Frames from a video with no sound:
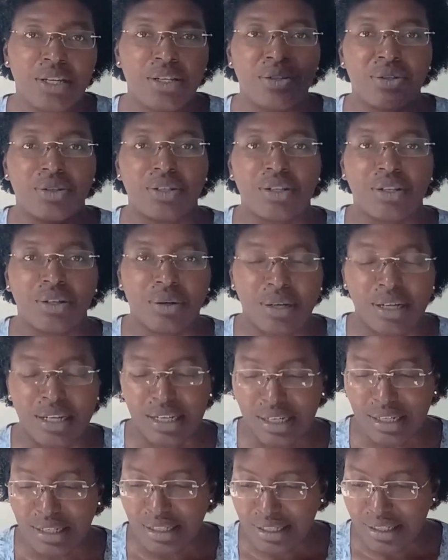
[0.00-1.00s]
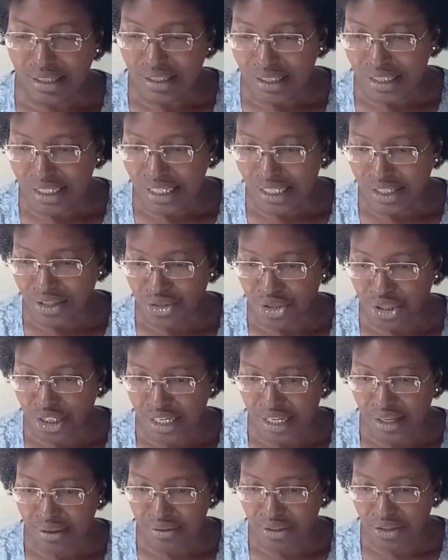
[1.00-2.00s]
You can go ahead and
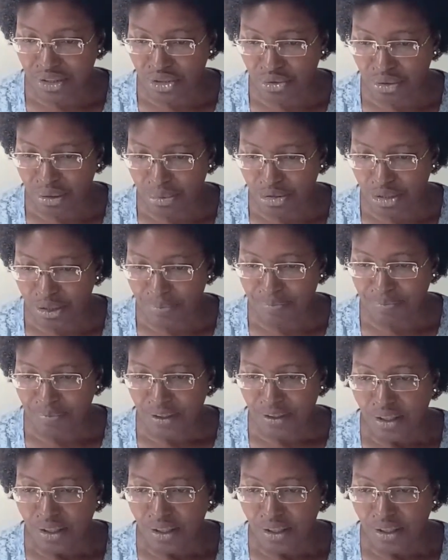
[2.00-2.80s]
check out the description.